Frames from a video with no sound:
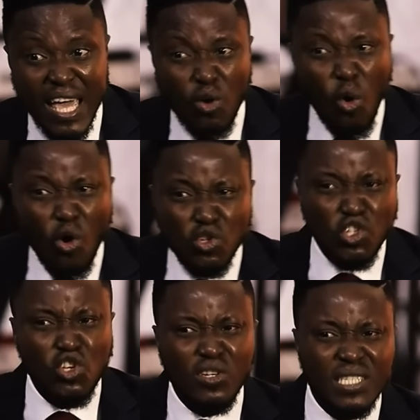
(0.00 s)

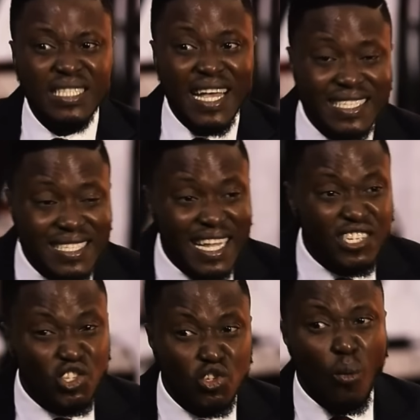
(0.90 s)
consciousness that
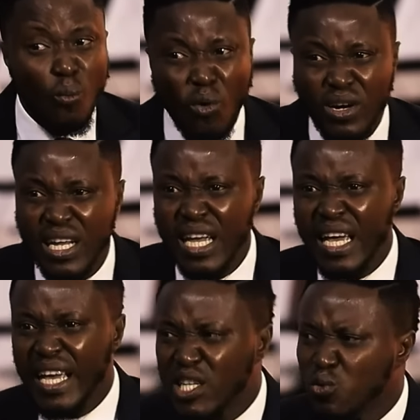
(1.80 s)
someone
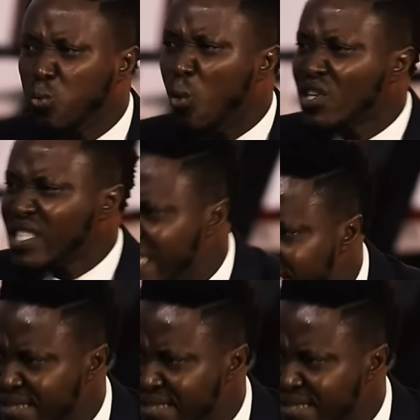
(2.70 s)
is watching.